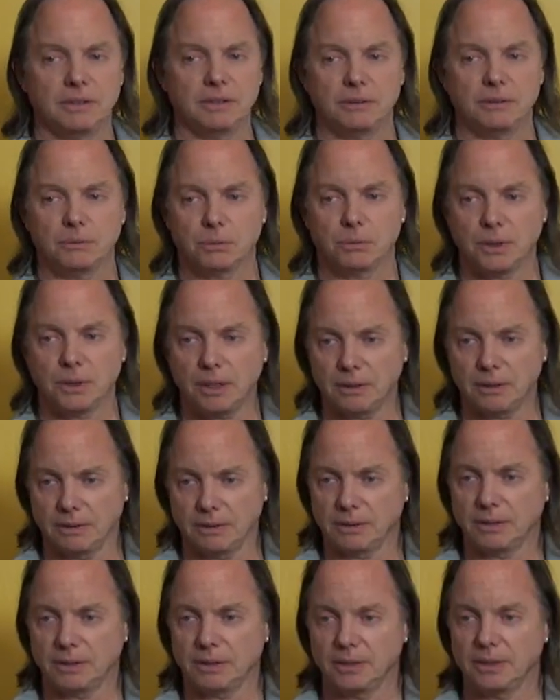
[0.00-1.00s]

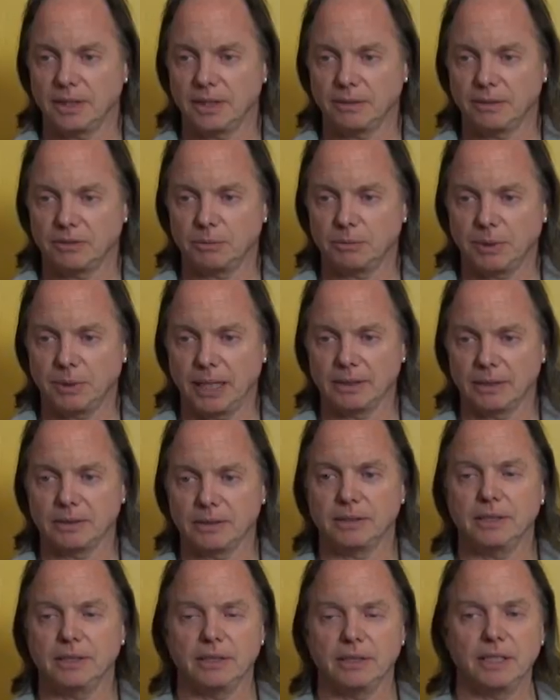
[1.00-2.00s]
rows of Tibetan,
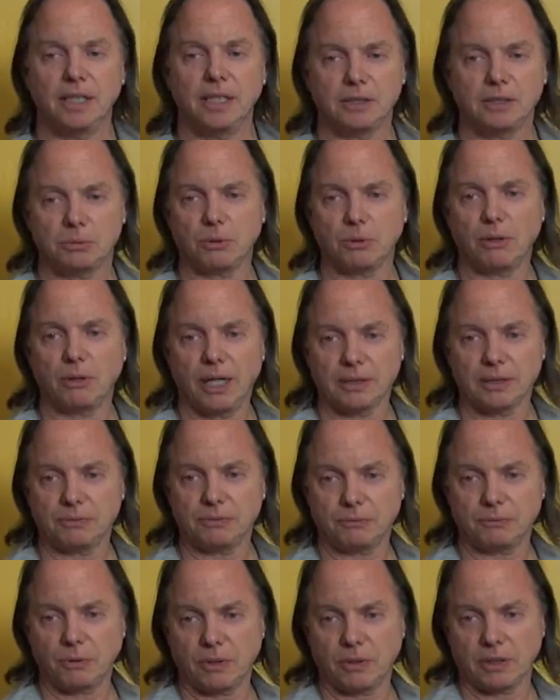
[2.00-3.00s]
each row has
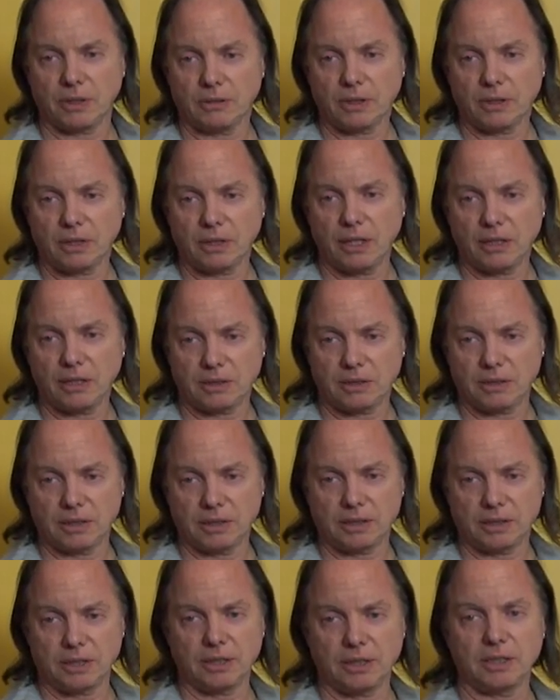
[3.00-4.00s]
4
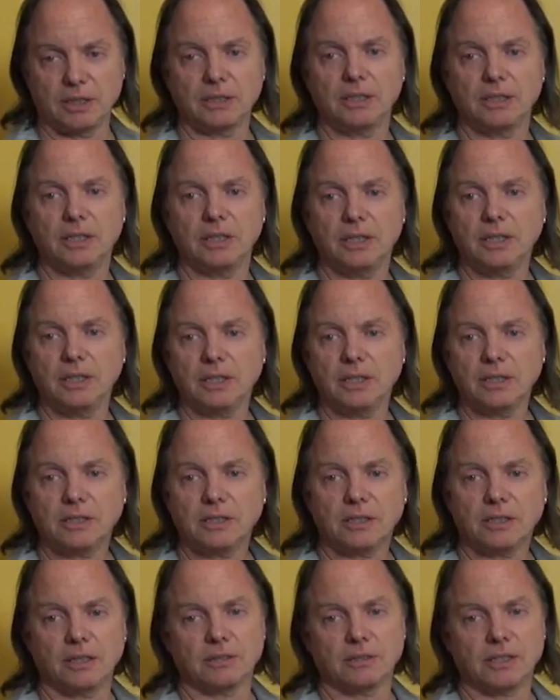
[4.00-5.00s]
consonants in it,
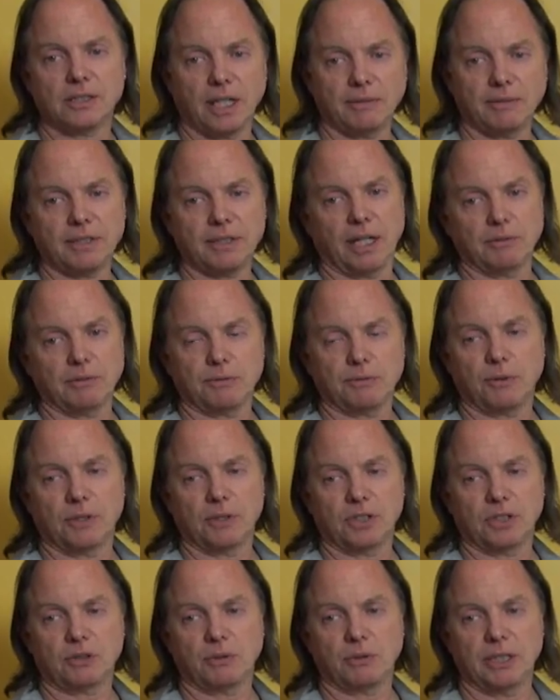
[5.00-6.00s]
so 7 times 4 is
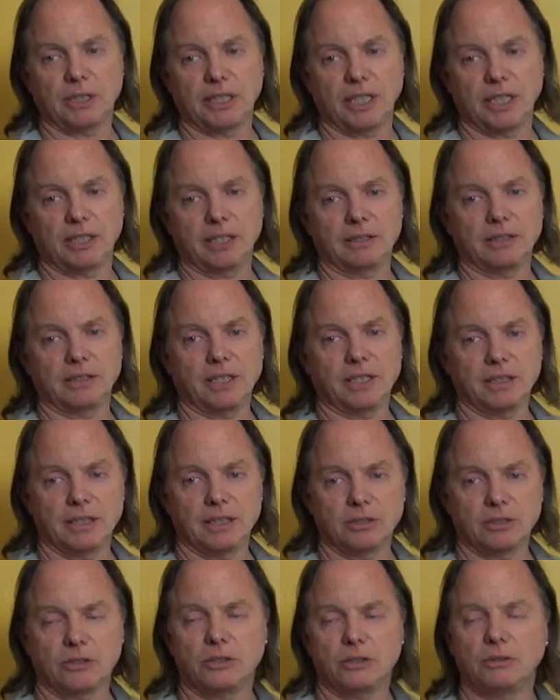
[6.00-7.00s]
28, and
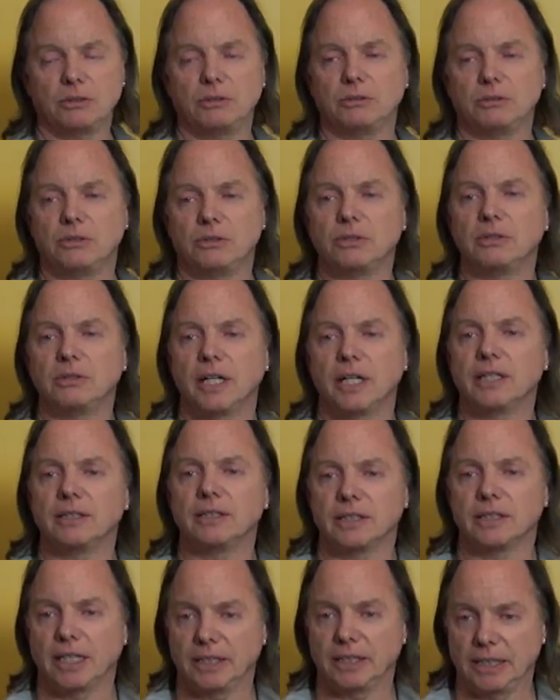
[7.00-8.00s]
then two
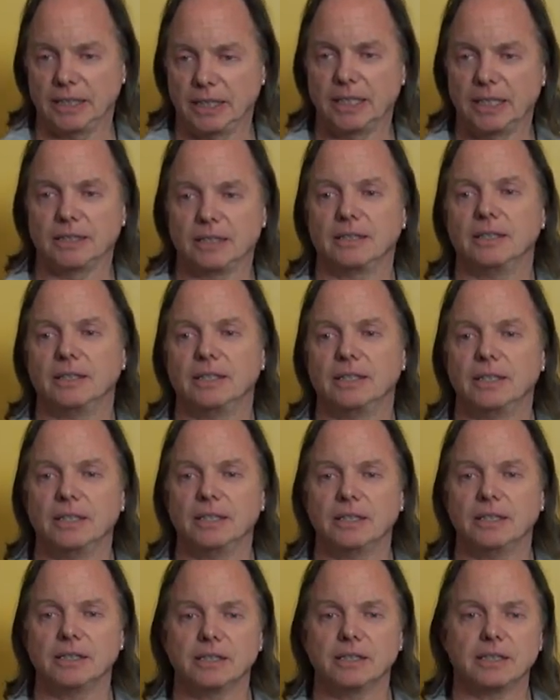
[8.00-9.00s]
letters at the end.
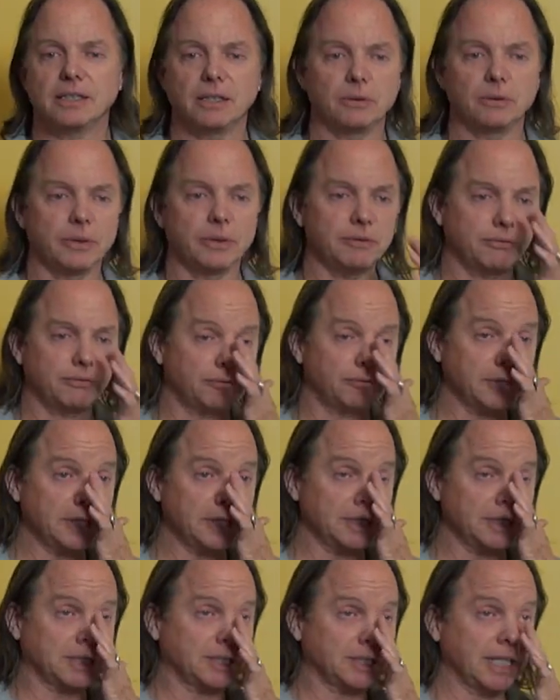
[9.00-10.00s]
So we've
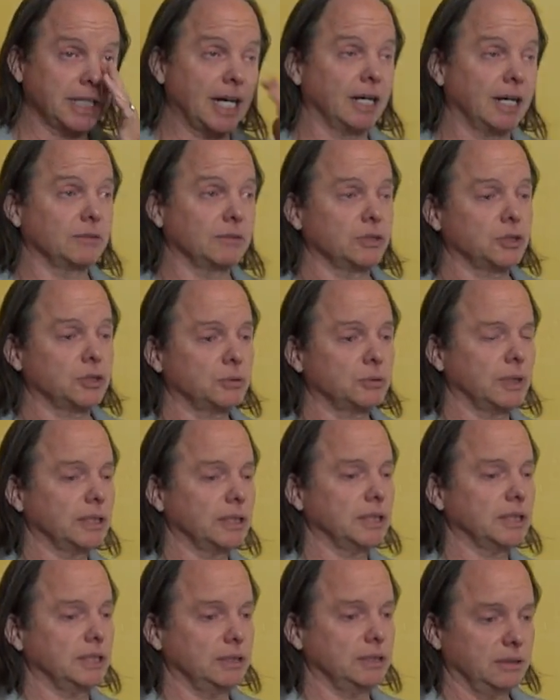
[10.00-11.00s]
finished now
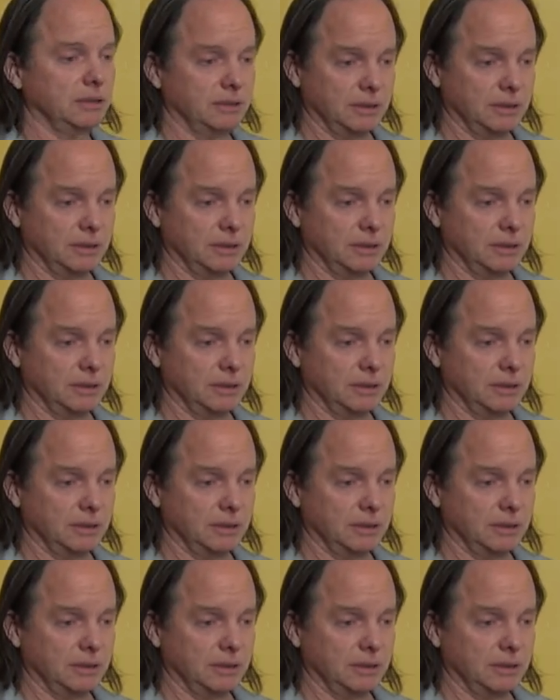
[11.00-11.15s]
20